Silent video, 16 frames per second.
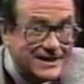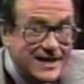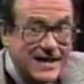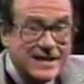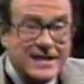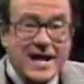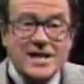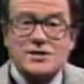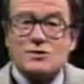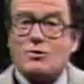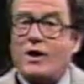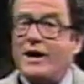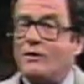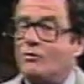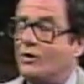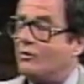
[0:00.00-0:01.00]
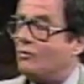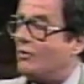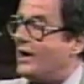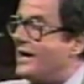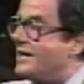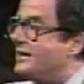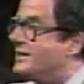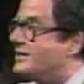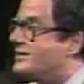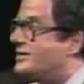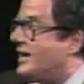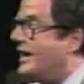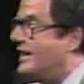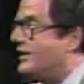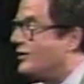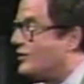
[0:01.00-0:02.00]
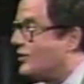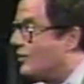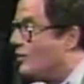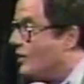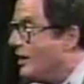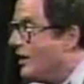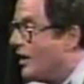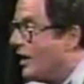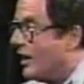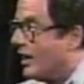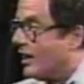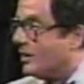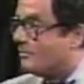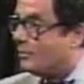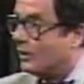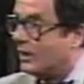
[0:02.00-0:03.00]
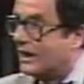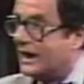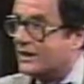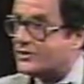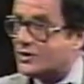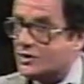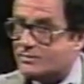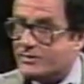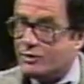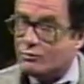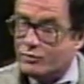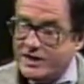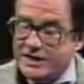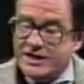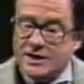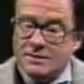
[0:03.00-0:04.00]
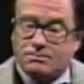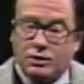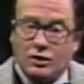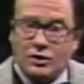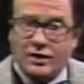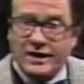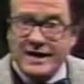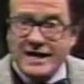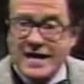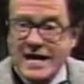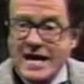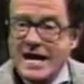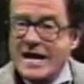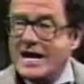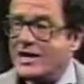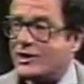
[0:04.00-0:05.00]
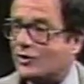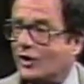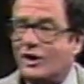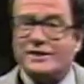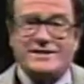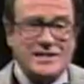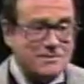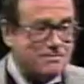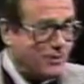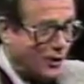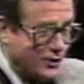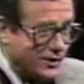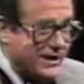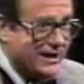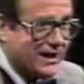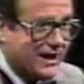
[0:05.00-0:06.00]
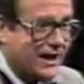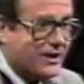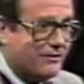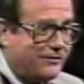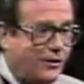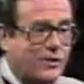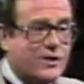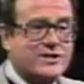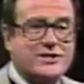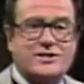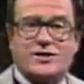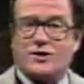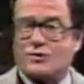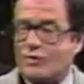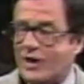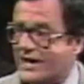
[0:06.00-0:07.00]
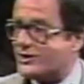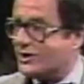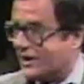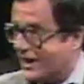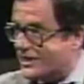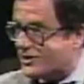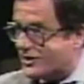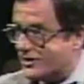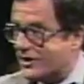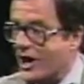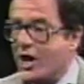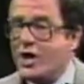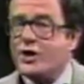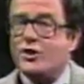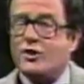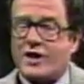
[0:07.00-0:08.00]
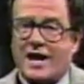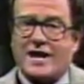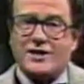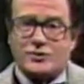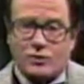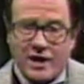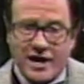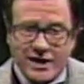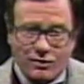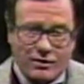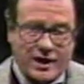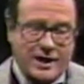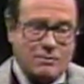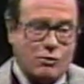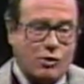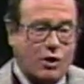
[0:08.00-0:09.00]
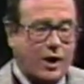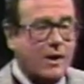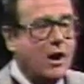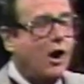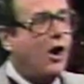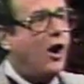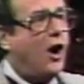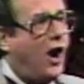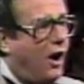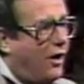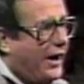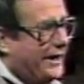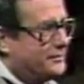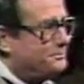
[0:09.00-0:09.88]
That's why when Reagan decided to redeploy, he called Tip O'Neill on the phone and says, congratulations, you're not a traitor anymore. All right.